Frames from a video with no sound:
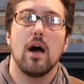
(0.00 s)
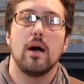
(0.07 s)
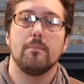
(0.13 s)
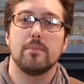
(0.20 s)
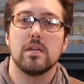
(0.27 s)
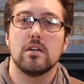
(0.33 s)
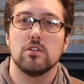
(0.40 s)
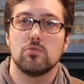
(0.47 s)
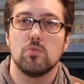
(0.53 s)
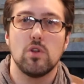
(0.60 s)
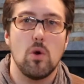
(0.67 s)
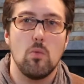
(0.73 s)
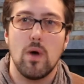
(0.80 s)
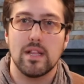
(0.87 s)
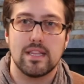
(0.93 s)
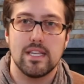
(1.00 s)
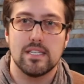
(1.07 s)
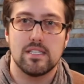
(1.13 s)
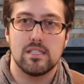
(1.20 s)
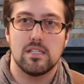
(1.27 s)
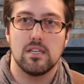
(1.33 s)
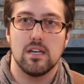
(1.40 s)
because we don't want
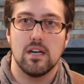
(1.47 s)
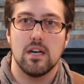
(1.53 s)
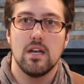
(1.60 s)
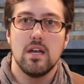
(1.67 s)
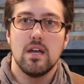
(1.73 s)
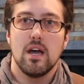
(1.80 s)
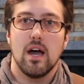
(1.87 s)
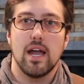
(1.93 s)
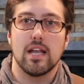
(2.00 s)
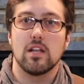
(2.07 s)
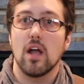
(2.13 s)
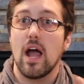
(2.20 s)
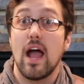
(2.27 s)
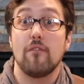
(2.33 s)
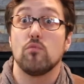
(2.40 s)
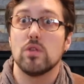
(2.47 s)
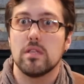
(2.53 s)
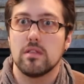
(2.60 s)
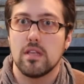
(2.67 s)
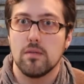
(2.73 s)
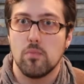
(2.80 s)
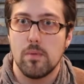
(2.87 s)
this to, like,
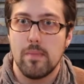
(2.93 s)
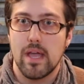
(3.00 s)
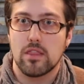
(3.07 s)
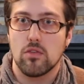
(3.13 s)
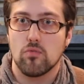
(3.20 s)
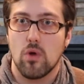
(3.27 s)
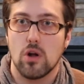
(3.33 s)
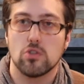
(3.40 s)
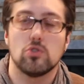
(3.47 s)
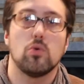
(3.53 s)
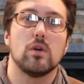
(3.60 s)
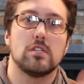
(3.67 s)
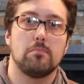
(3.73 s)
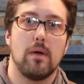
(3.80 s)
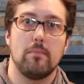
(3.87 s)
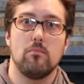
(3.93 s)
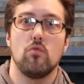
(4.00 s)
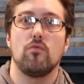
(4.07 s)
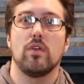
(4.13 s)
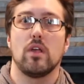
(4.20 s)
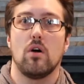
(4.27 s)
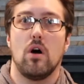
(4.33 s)
did we make the wrong choice by
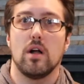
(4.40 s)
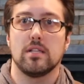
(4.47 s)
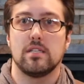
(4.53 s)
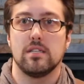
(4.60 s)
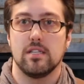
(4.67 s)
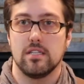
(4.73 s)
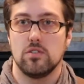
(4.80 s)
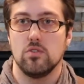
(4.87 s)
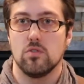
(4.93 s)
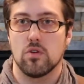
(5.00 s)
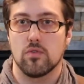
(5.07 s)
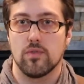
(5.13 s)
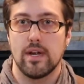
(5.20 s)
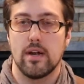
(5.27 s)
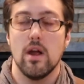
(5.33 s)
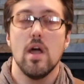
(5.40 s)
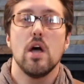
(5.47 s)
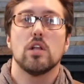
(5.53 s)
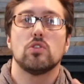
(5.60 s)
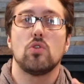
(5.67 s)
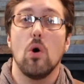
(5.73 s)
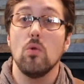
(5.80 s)
moving on to this new career?
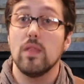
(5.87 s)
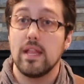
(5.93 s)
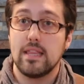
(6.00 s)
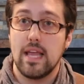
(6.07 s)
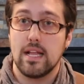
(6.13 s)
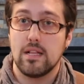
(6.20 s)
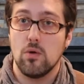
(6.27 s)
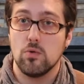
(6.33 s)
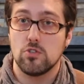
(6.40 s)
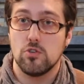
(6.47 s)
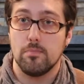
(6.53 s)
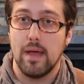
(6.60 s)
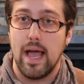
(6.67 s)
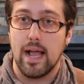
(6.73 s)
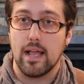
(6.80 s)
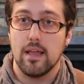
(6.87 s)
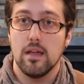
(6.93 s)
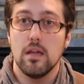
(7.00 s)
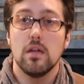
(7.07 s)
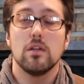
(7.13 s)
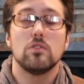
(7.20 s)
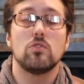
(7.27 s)
Don't let that hold you back.
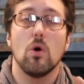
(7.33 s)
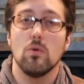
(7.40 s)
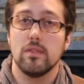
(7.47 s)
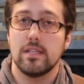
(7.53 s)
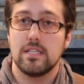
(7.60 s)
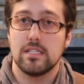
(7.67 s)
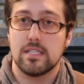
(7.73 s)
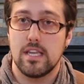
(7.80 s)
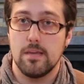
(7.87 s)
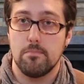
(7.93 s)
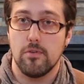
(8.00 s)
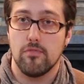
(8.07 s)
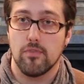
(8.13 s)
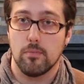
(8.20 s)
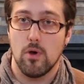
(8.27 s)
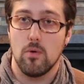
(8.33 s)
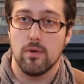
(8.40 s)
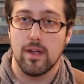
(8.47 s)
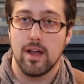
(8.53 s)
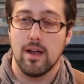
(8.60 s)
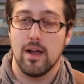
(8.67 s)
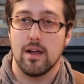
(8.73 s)
Don't let this keep you from
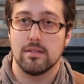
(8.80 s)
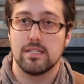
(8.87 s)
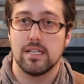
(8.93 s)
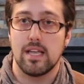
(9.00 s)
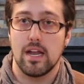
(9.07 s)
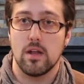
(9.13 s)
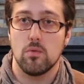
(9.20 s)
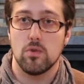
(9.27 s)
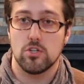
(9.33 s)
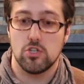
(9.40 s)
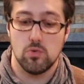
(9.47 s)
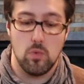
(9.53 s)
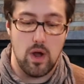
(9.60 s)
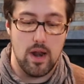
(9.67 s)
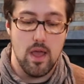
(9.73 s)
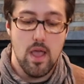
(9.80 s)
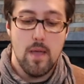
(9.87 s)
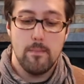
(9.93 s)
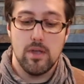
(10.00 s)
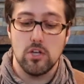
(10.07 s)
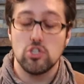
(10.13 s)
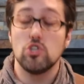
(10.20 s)
going to getting what you want,
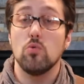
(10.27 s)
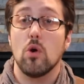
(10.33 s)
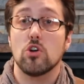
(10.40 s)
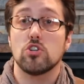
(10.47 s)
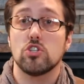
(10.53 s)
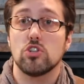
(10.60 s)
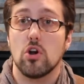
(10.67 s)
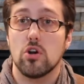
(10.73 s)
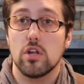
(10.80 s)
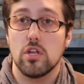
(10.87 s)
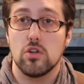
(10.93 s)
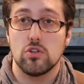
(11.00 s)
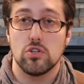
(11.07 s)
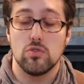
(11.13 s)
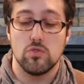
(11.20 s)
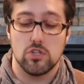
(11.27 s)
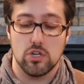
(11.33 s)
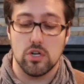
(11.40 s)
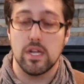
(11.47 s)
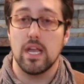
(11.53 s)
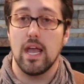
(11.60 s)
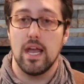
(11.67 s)
because you are starting your new
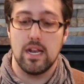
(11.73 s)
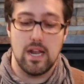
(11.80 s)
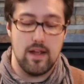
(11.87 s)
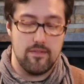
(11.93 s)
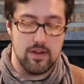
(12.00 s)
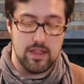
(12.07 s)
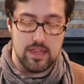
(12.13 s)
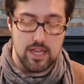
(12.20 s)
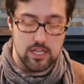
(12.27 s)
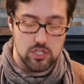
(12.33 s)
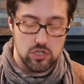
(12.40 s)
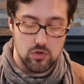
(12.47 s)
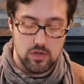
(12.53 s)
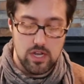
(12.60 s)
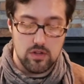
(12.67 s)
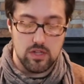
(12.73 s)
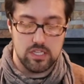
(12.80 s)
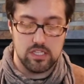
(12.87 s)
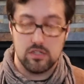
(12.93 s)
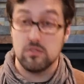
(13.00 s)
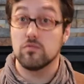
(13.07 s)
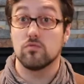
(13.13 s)
journey and everything. So here,
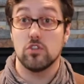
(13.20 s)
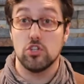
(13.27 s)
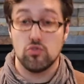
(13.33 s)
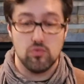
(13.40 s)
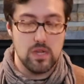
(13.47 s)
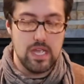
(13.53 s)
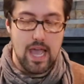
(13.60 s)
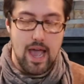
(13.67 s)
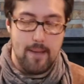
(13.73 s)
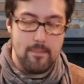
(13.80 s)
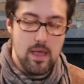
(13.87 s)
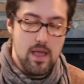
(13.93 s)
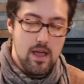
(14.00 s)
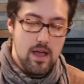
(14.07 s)
let's just recap.